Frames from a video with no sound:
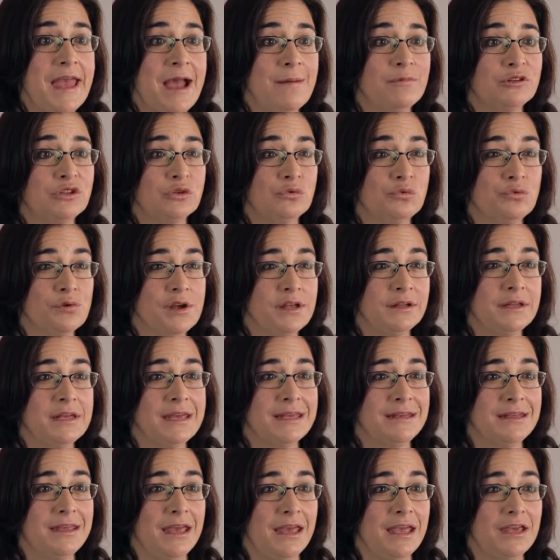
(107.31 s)
able to really
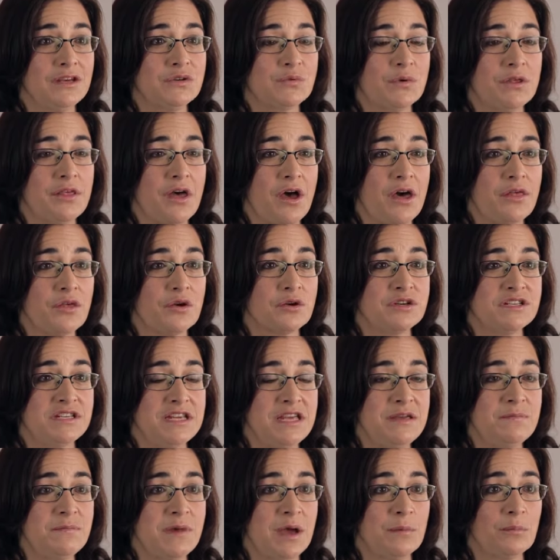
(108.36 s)
engage with other
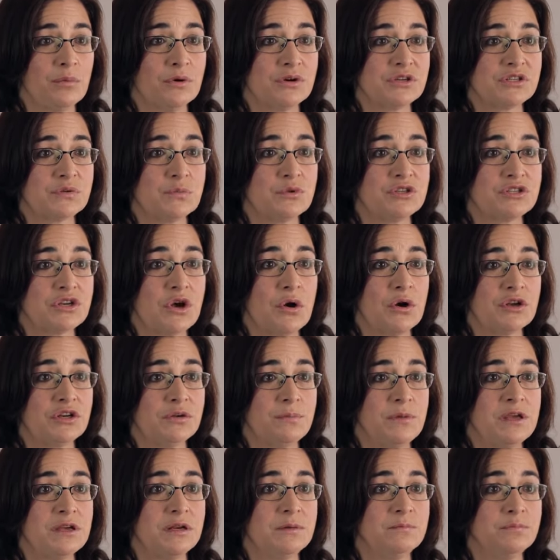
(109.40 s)
team members, was going to
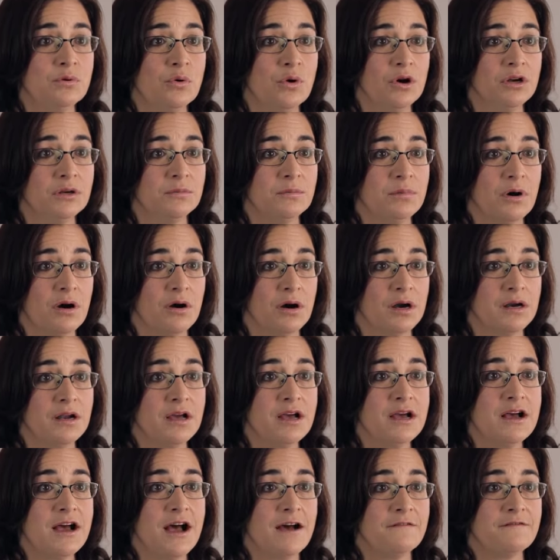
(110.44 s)
be an important part
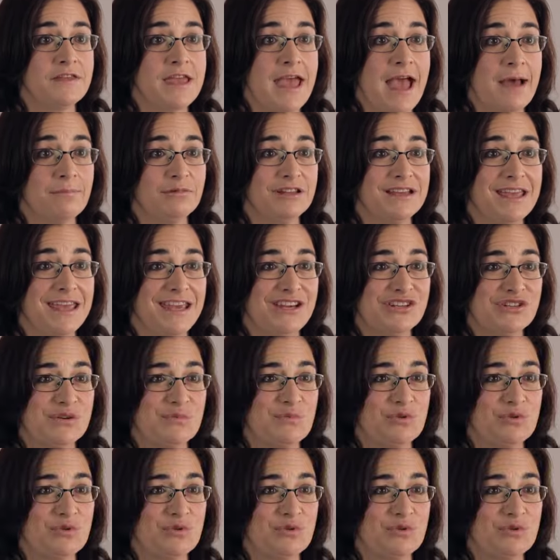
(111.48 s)
of the application